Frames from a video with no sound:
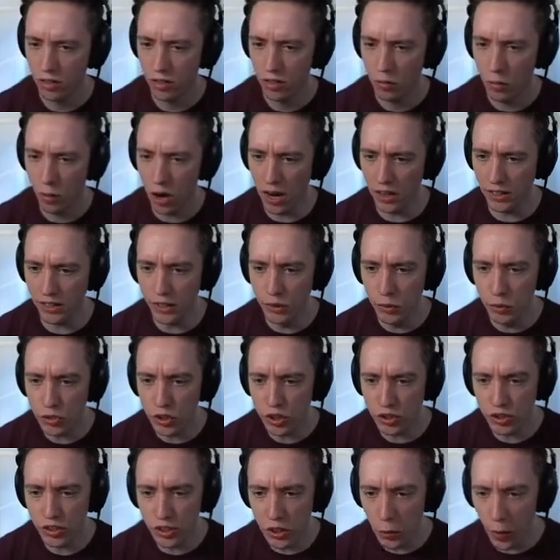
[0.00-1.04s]
What? You
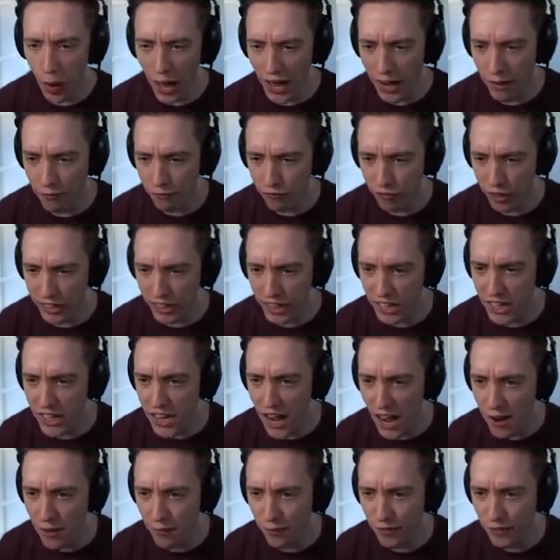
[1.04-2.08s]
you had a freaking
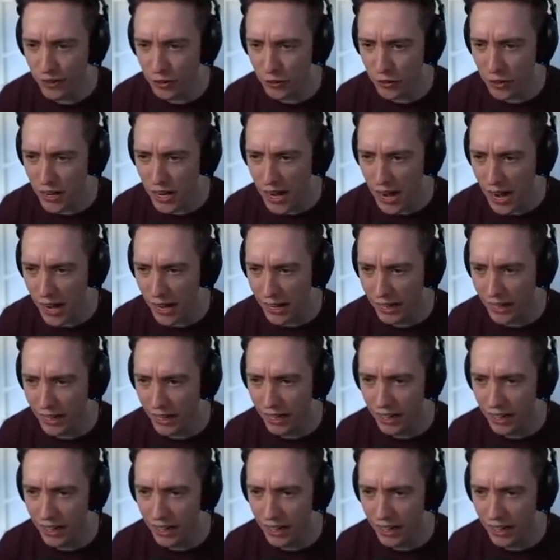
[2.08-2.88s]
knife in your neck?